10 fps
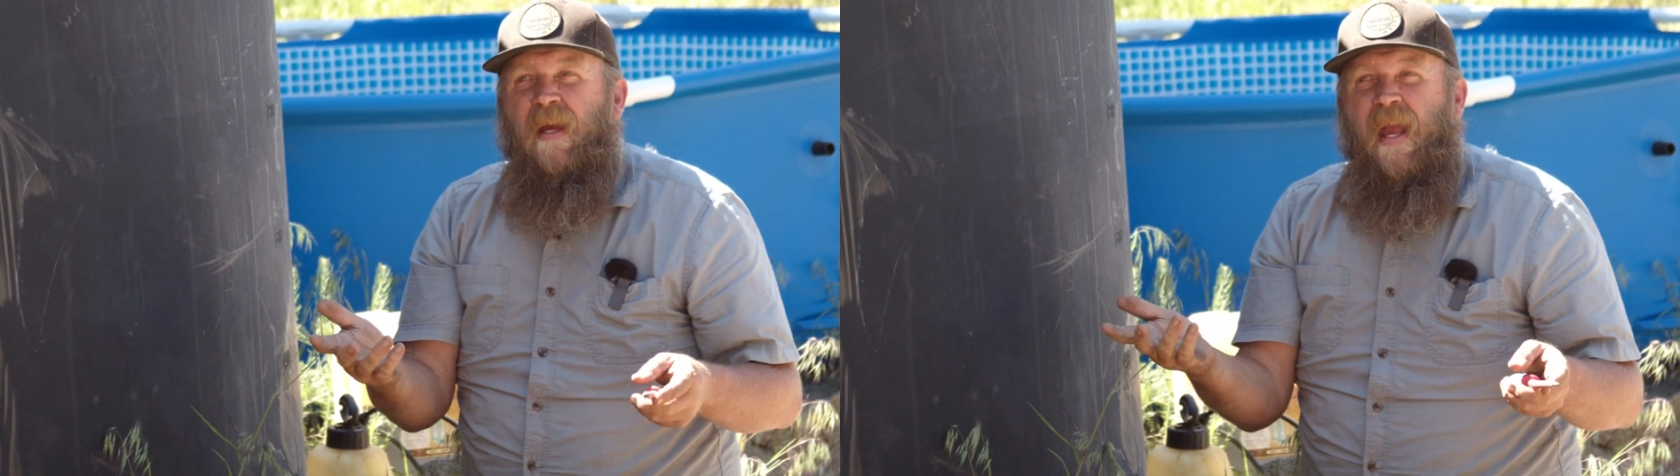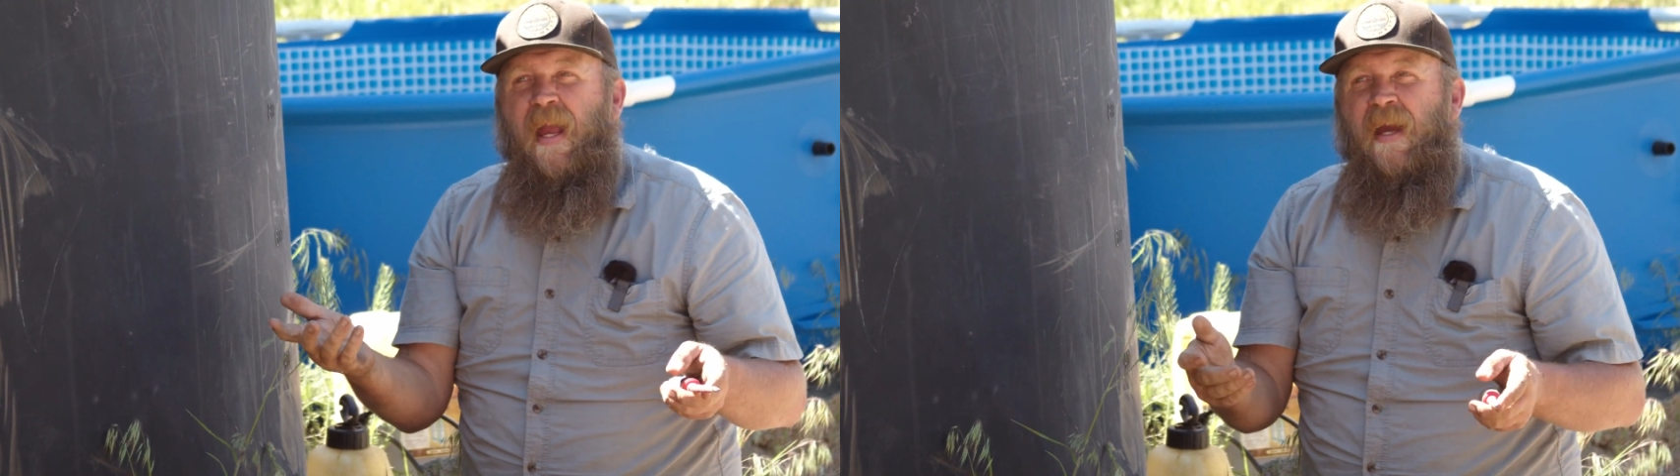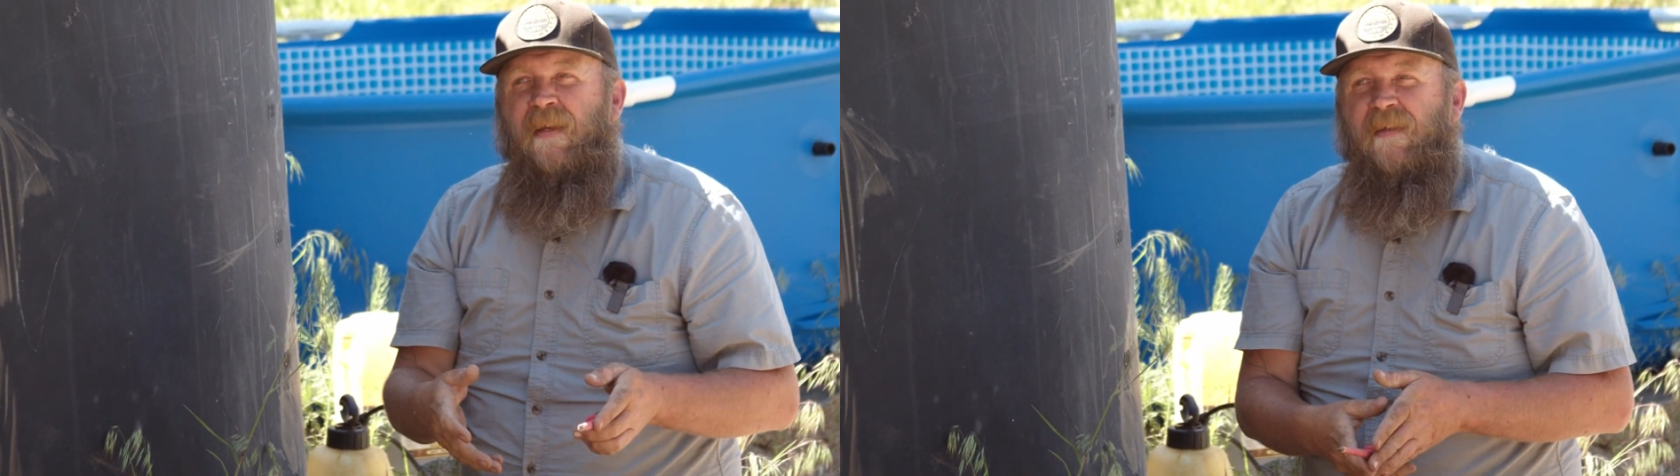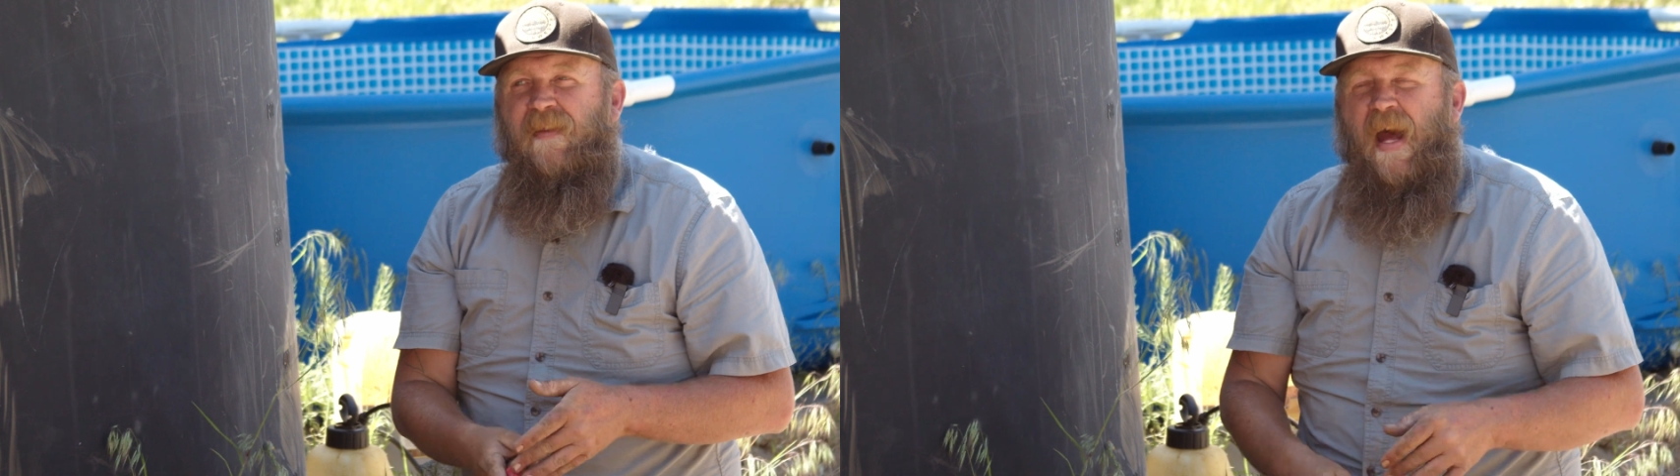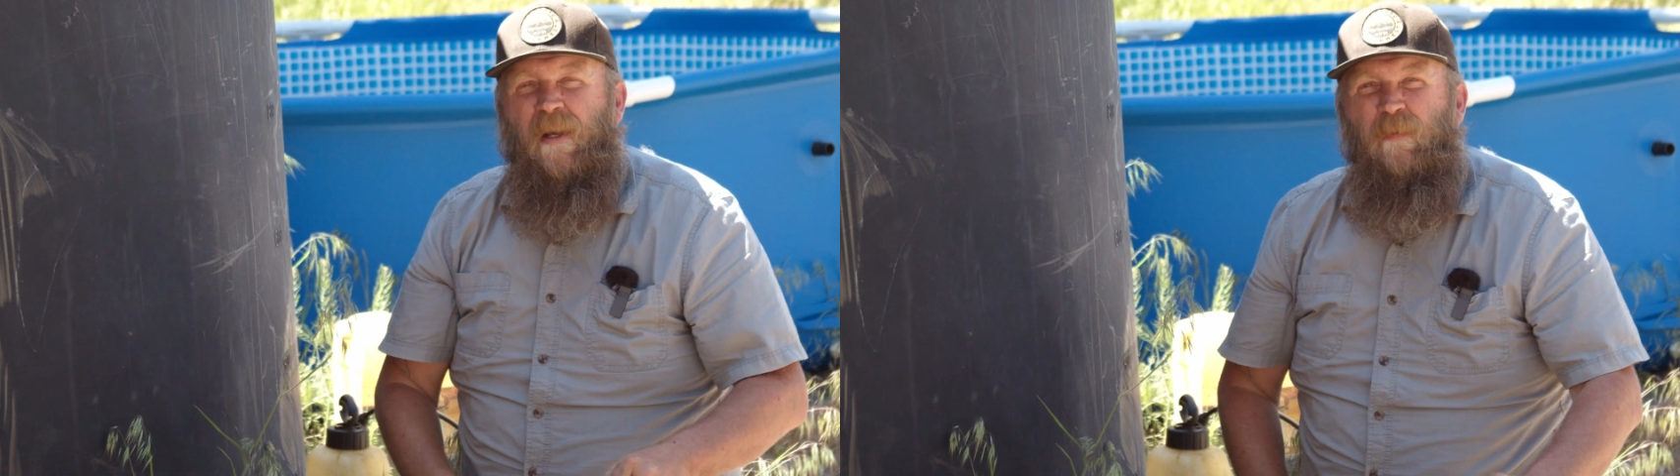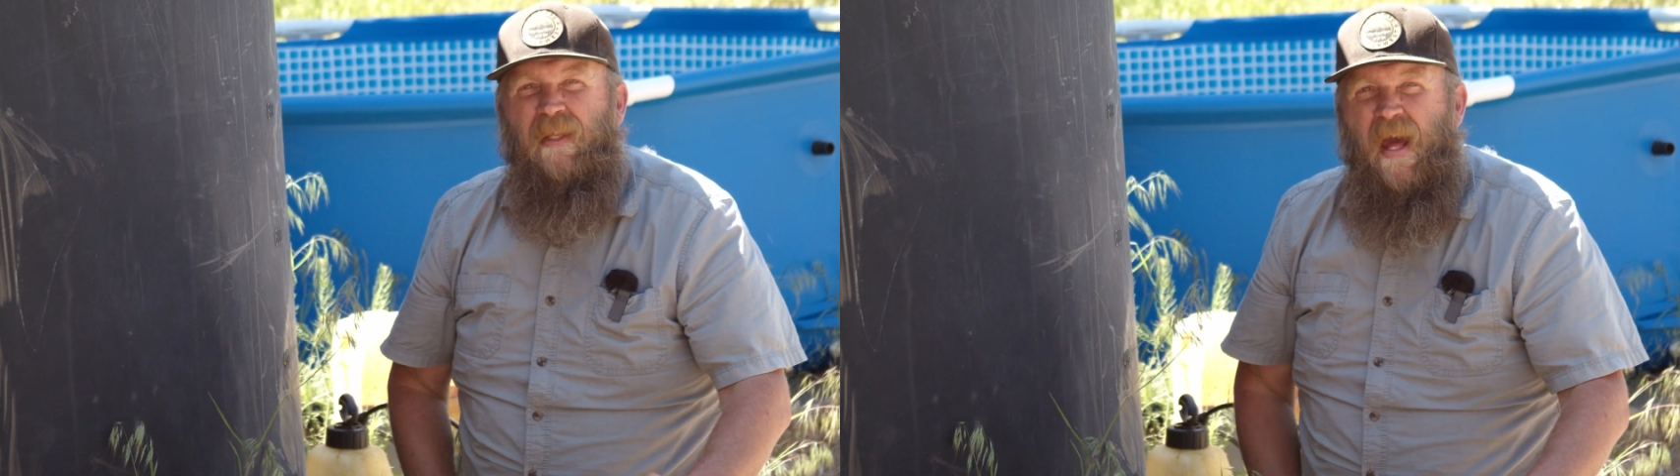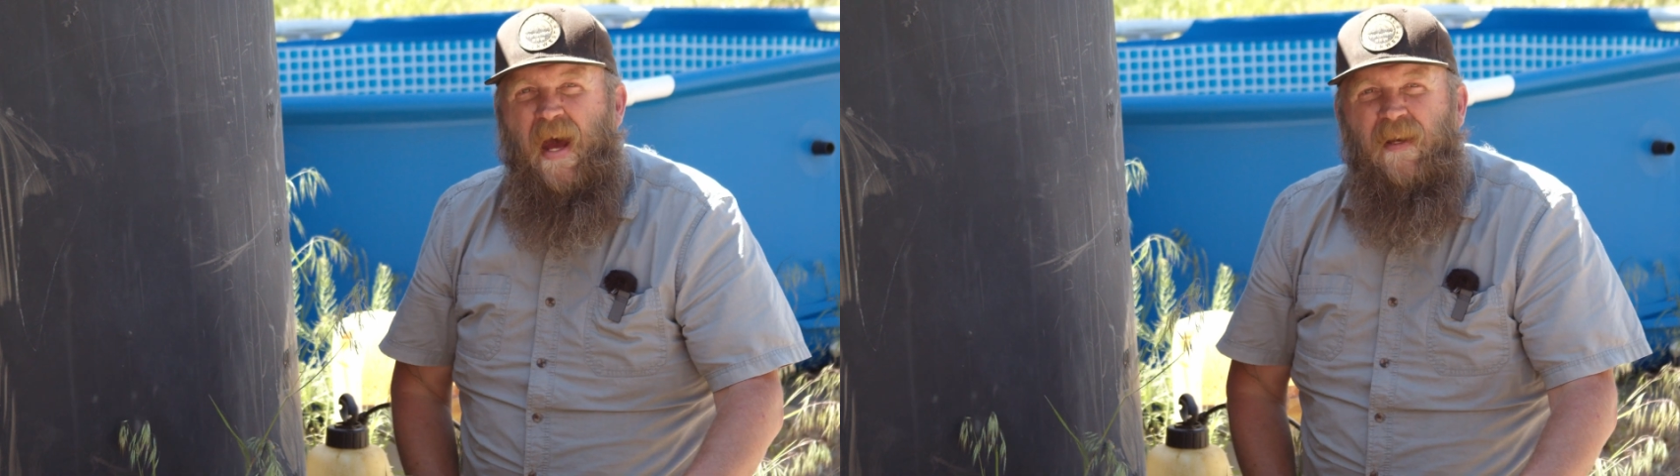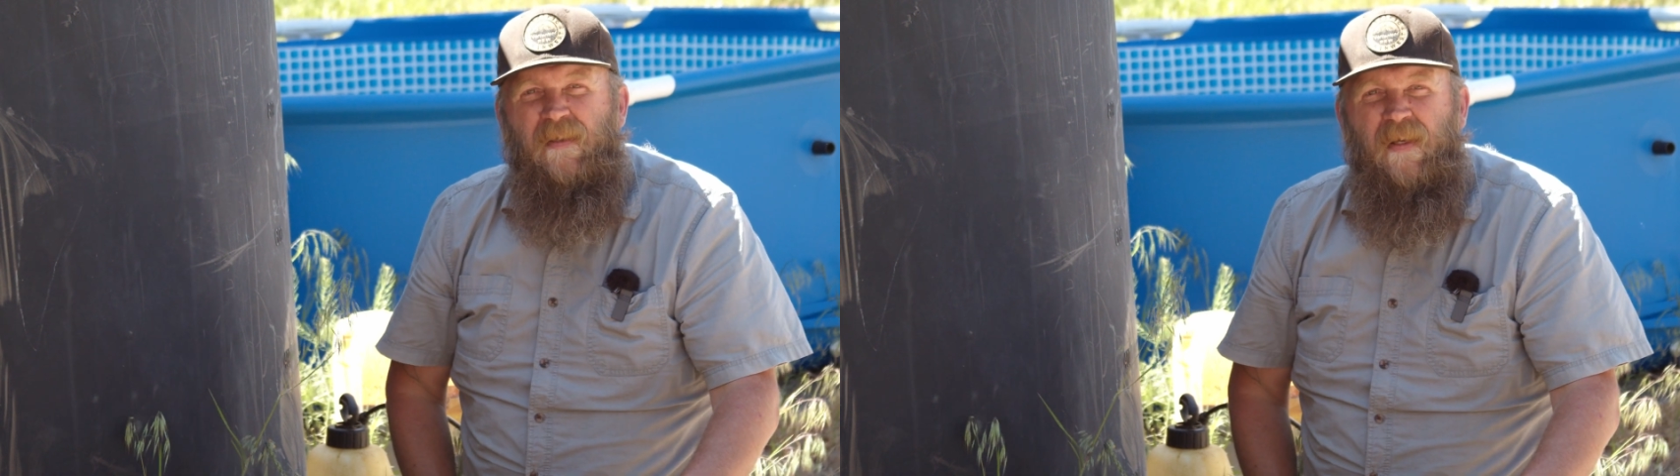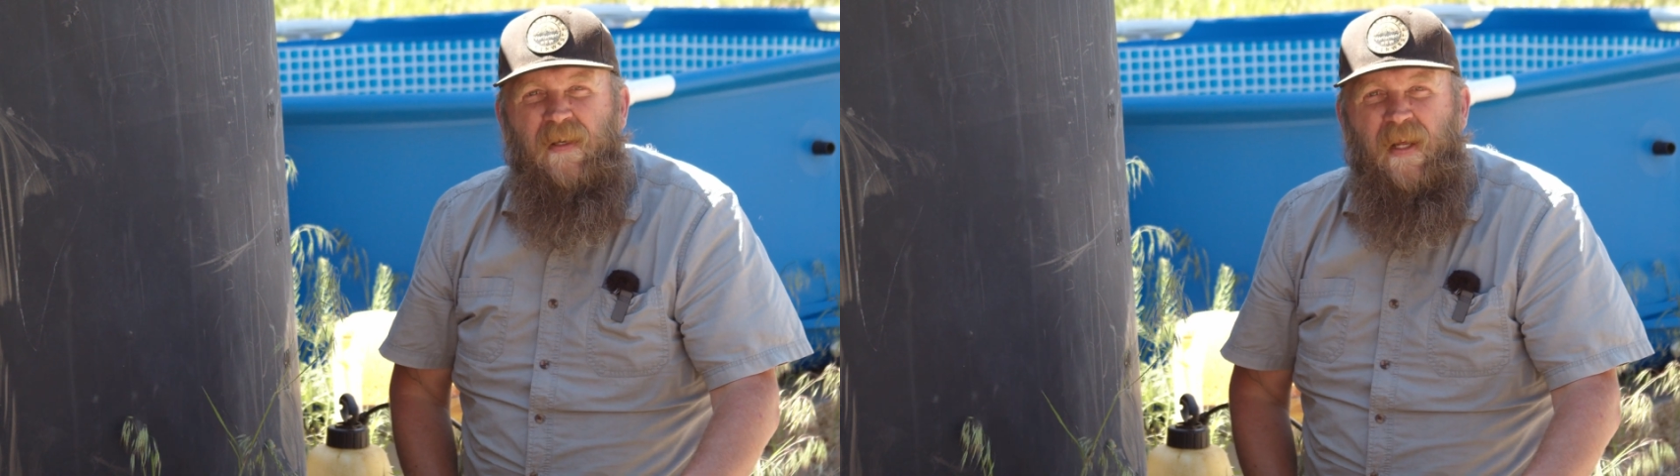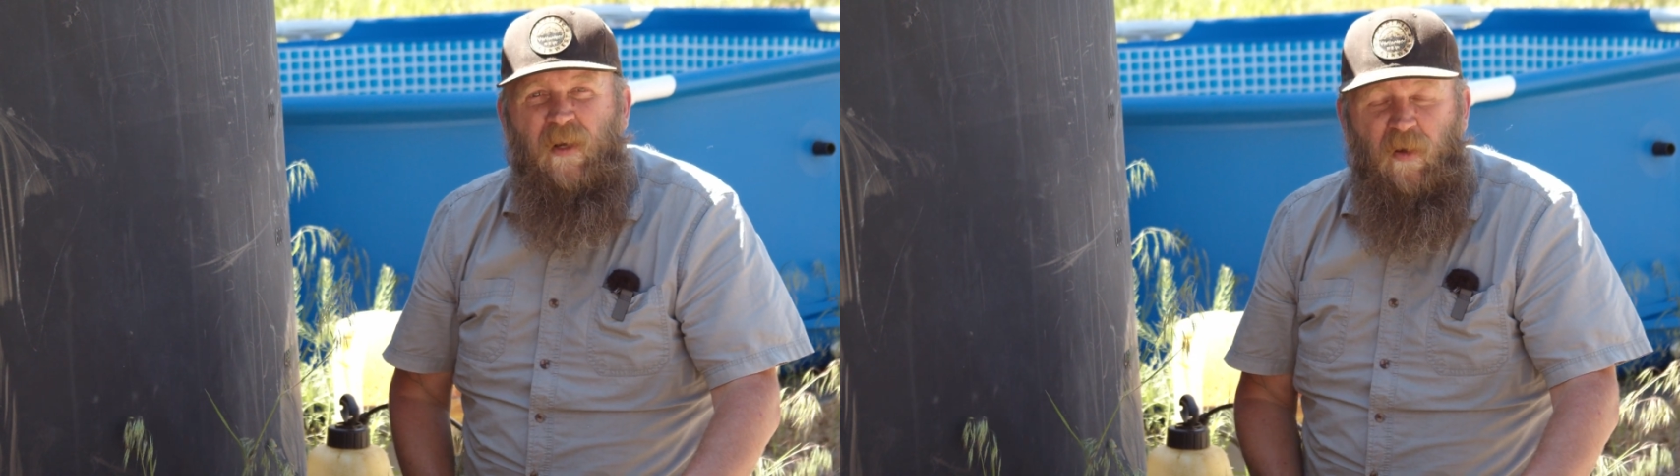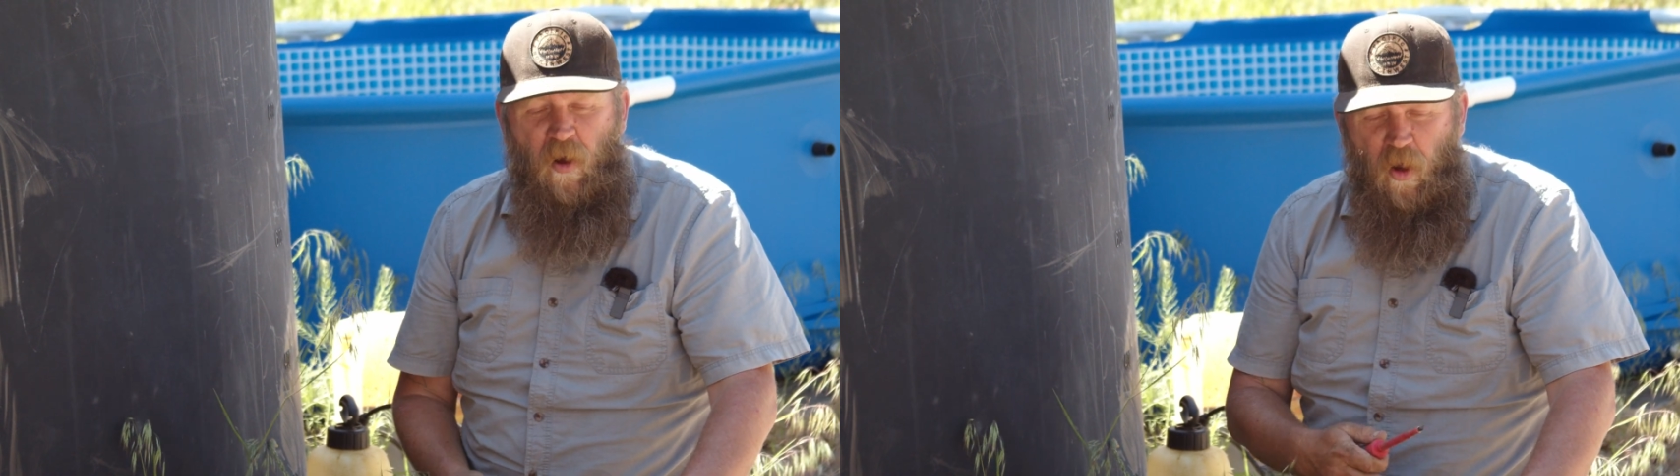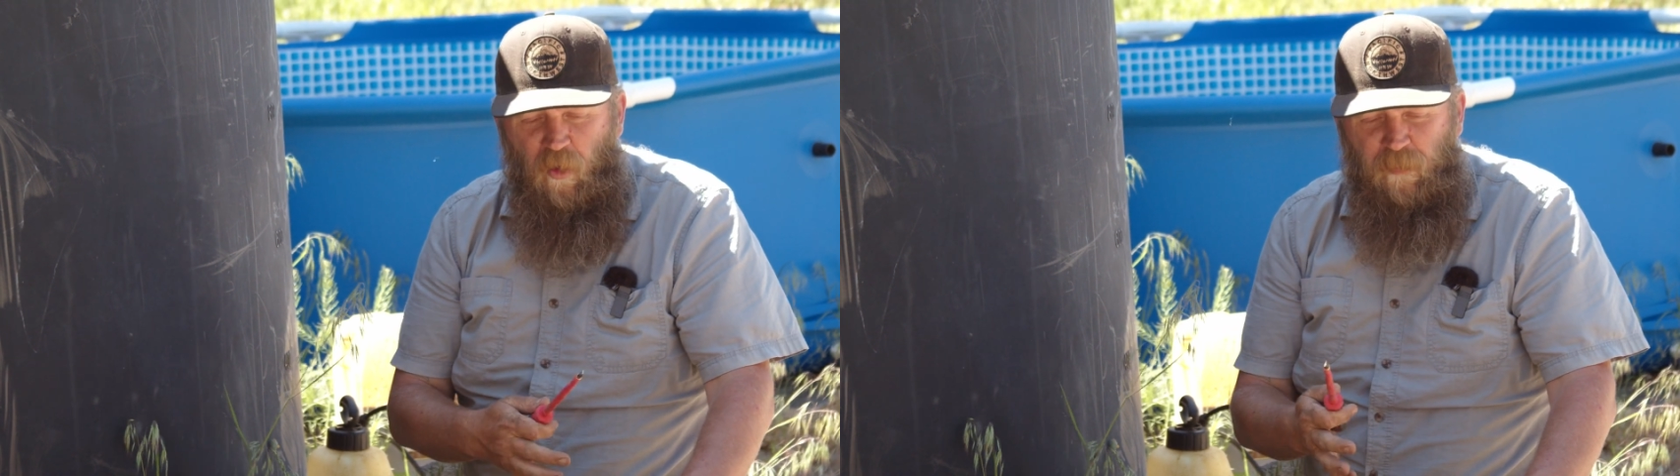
and that'll be that. And it'll all